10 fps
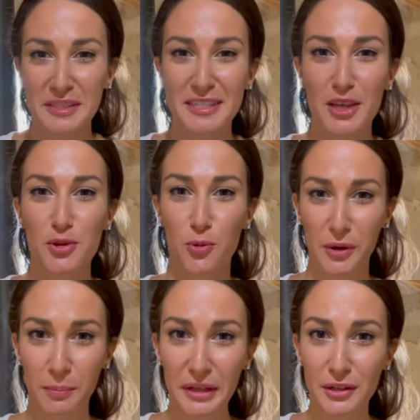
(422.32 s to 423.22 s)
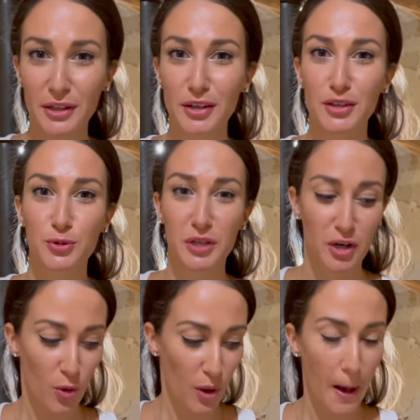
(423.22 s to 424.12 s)
inside the windmill, you can
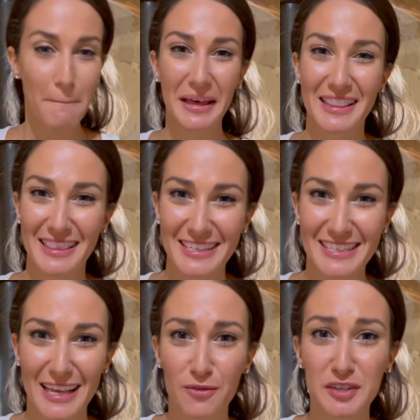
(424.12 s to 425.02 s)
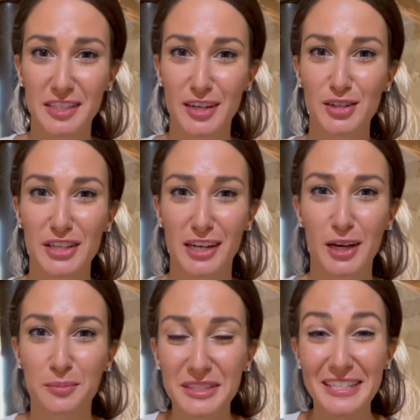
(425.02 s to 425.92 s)
go up this set of stairs and
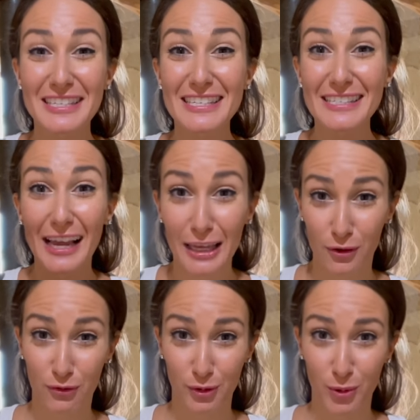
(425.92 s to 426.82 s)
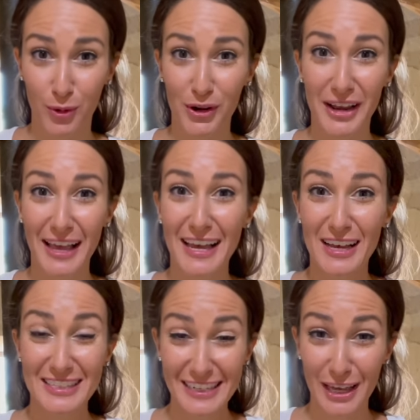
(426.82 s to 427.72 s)
come to the second floor
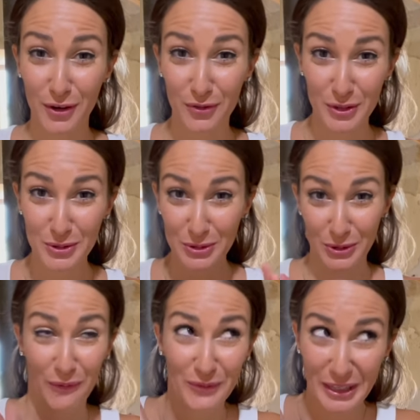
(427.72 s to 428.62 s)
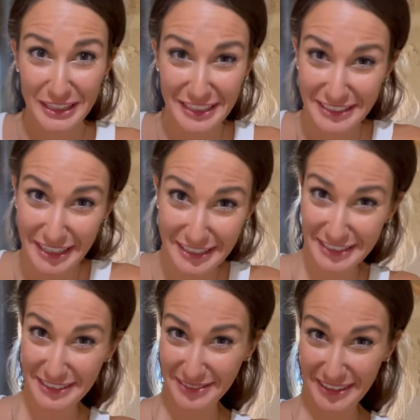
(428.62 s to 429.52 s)
to get a view, so I'm really excited to
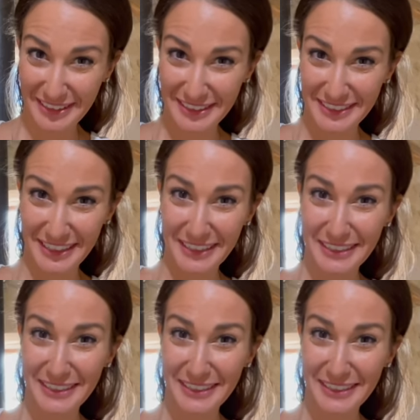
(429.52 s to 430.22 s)
see what it looks like.